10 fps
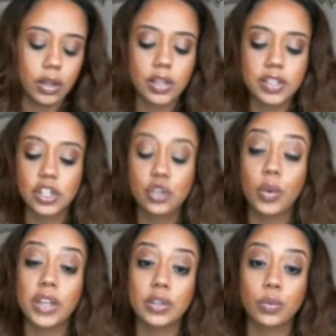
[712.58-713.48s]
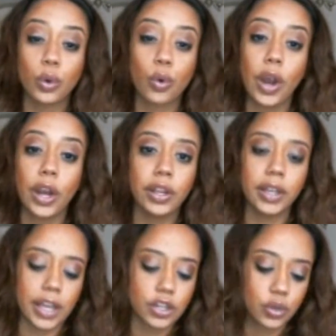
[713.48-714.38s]
A situation
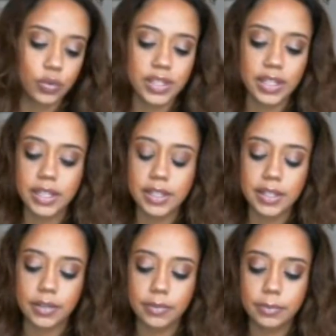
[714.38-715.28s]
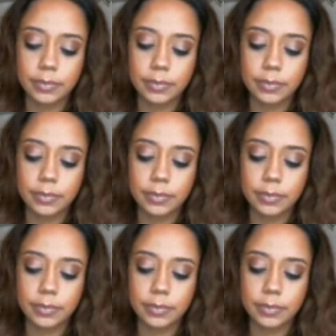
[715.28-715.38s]
requiring extra resiliency.